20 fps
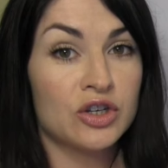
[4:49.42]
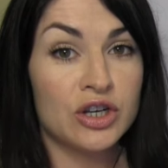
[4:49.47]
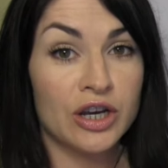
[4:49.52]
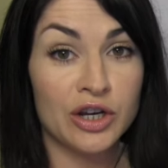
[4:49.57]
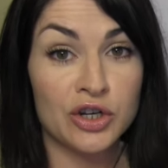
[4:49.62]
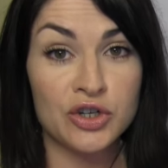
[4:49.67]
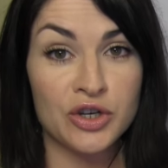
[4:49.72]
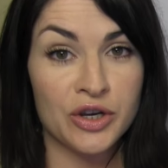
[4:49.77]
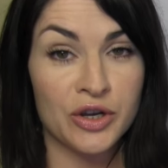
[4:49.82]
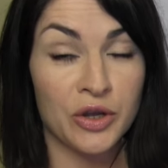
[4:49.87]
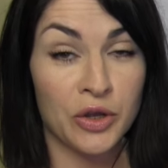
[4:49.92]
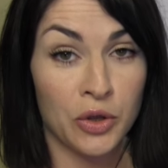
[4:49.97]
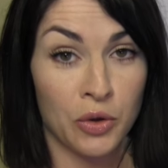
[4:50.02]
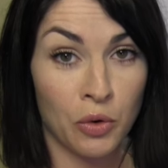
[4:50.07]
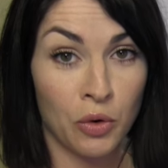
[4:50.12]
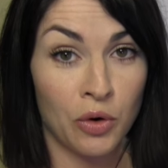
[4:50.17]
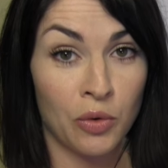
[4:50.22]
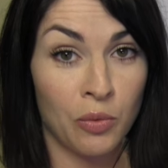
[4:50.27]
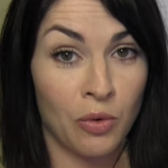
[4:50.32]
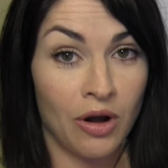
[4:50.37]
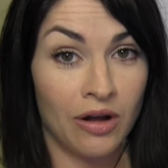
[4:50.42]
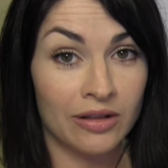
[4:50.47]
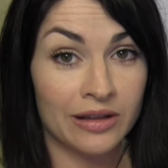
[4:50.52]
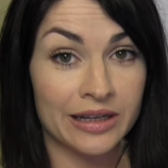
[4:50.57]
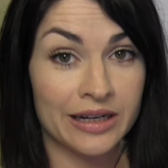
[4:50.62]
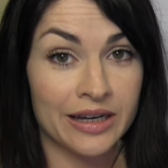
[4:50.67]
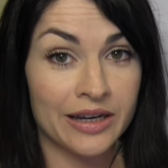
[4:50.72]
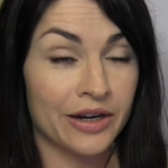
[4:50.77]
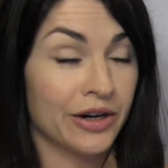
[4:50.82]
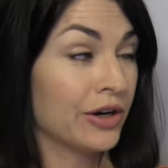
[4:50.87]
Changing your
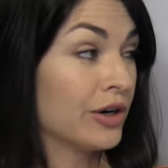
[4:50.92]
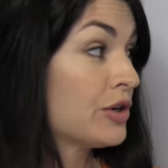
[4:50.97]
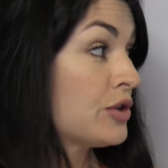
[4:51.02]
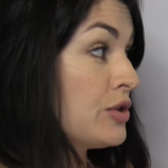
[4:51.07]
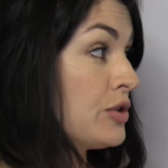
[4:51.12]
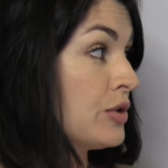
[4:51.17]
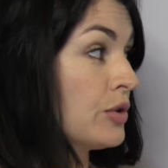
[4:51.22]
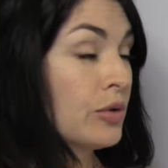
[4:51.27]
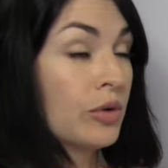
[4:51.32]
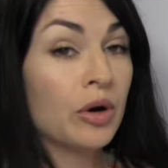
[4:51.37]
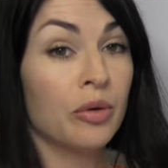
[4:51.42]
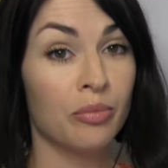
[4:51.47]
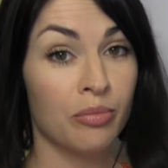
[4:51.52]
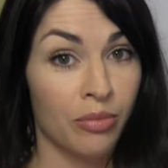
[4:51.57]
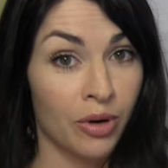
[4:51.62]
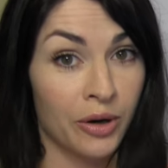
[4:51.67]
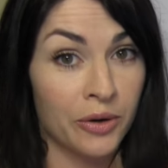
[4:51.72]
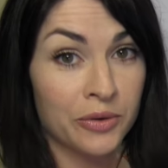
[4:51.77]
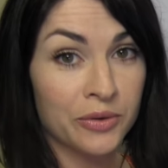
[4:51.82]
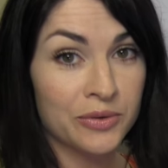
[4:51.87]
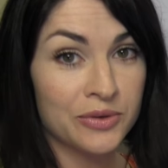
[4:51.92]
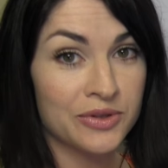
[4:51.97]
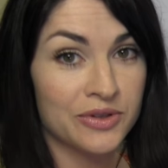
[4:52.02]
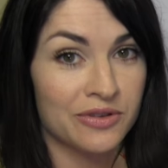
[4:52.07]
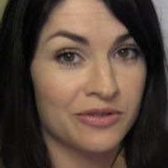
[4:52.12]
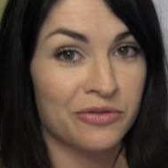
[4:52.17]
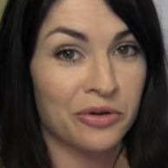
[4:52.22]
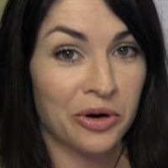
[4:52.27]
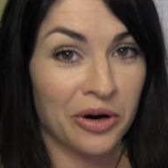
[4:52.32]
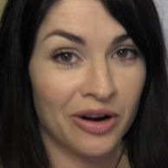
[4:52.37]
wallet here to
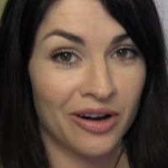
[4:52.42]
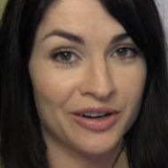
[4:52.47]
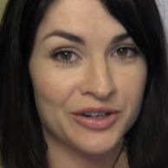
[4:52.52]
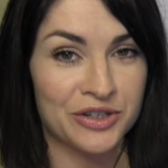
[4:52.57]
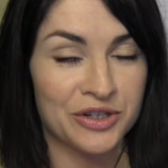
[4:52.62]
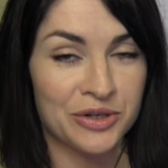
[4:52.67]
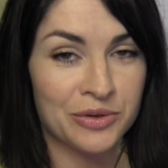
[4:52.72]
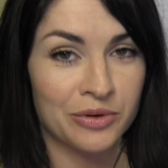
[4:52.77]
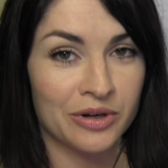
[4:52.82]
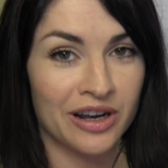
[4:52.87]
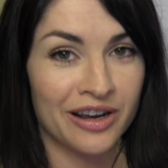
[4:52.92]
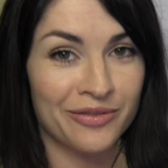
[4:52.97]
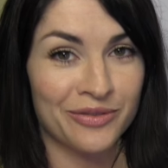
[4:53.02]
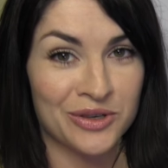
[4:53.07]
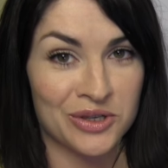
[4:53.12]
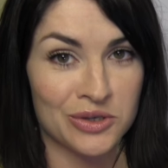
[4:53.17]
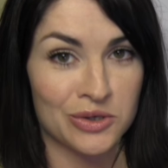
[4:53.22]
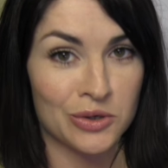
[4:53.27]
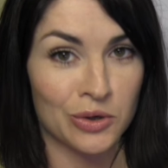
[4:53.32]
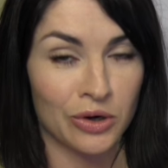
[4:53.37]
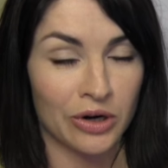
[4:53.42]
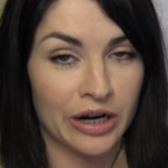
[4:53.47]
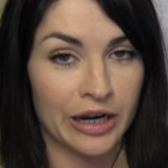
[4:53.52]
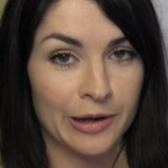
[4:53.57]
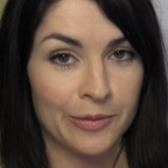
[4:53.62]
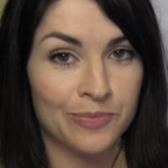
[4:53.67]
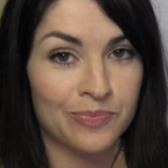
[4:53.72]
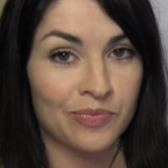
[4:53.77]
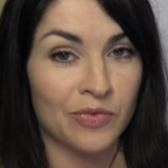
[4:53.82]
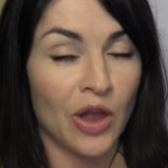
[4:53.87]
Mo's for continuity of the
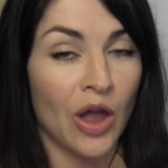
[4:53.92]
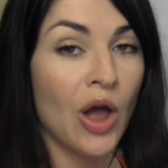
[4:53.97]
story,